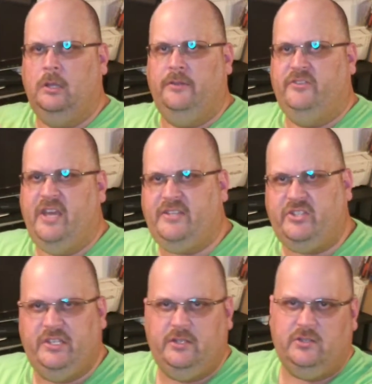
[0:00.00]
test
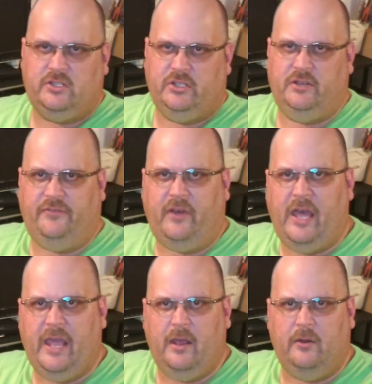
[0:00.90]
it, certify
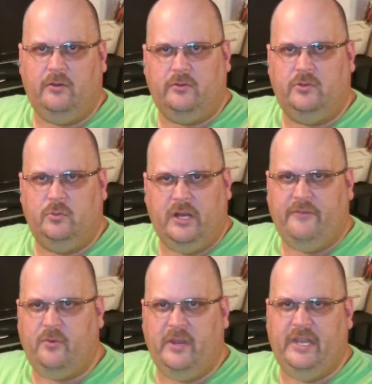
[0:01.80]
it, do whatever
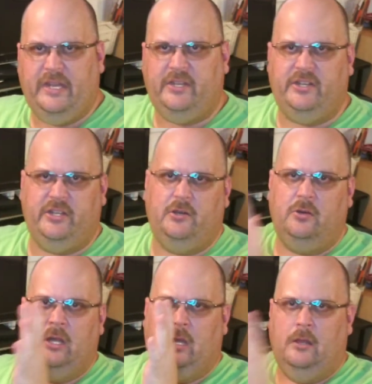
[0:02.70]
we need to do,
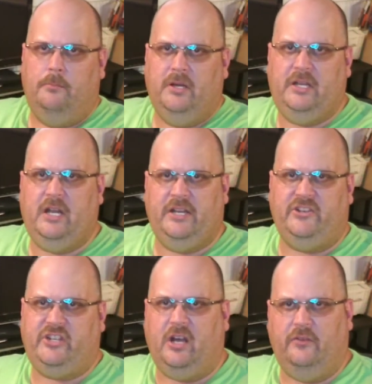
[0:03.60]
put it on a
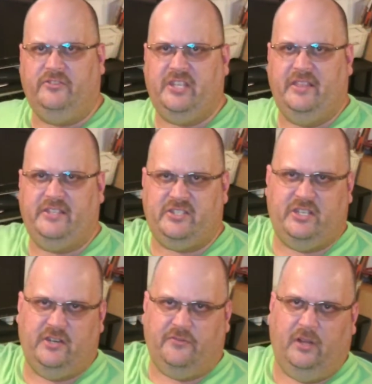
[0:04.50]
shelf, say this is here
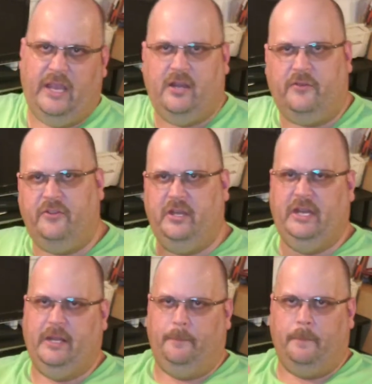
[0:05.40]
for later if you need
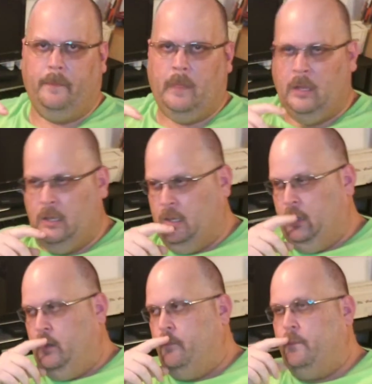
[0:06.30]
it.
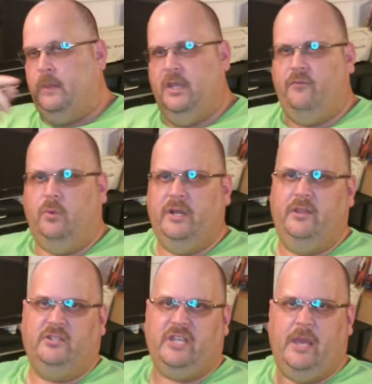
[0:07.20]
If one of
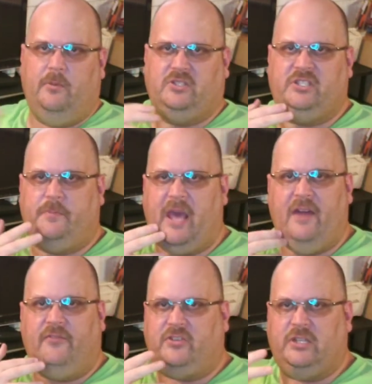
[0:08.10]
those cables is bad
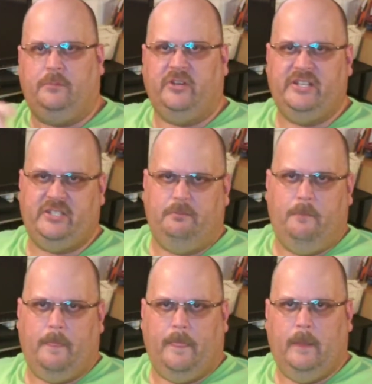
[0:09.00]
for some reason,
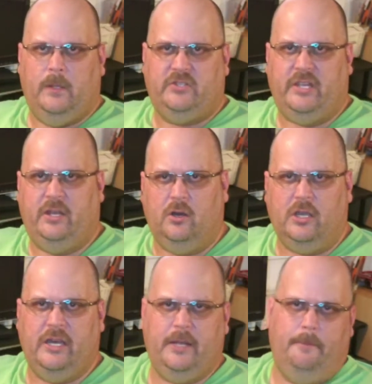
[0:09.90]
you say no
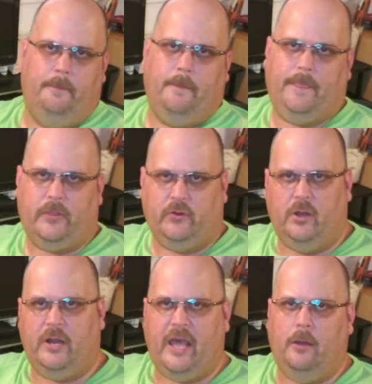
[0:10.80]
good, throw it
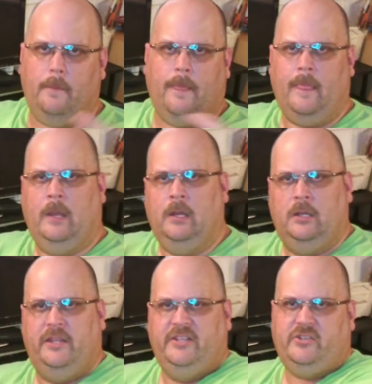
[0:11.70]
out.
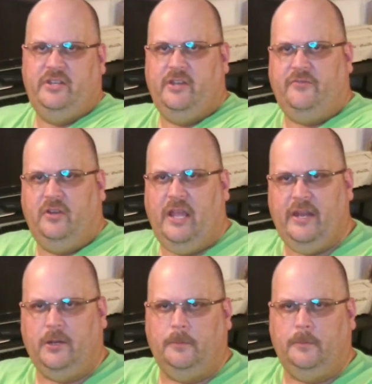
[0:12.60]
These are here for later.